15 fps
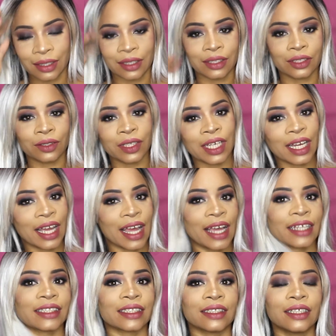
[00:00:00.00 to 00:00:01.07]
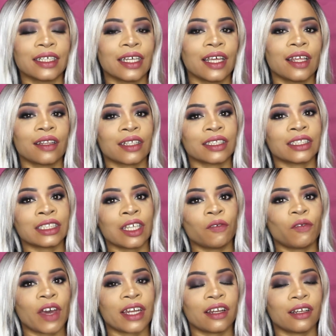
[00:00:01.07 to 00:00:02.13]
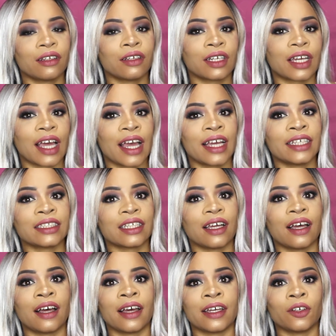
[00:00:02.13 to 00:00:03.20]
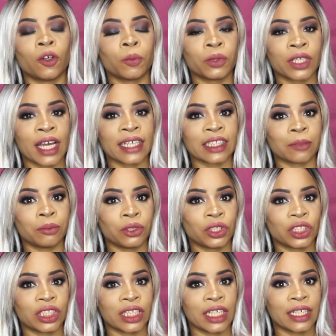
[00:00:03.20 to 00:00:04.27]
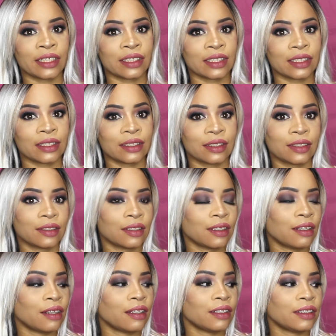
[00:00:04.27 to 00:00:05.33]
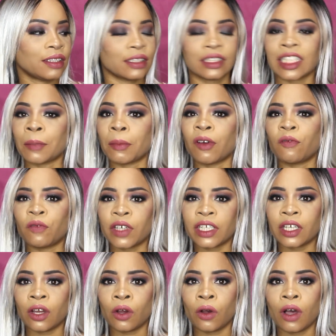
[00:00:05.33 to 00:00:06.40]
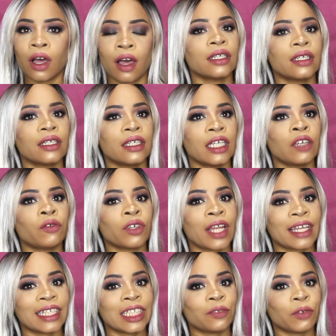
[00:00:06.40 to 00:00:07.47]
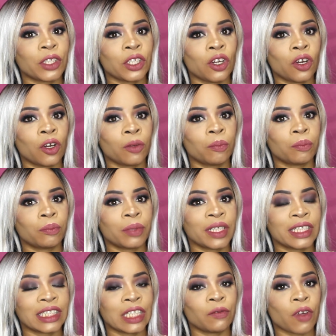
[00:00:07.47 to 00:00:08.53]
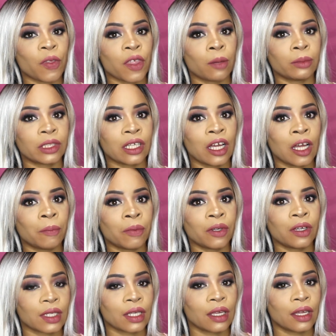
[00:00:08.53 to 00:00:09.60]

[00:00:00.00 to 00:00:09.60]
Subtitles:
So yeah guys, this is the final look, guys. I hope you guys appreciate this type of video. If you like this video, please leave a thumbs up.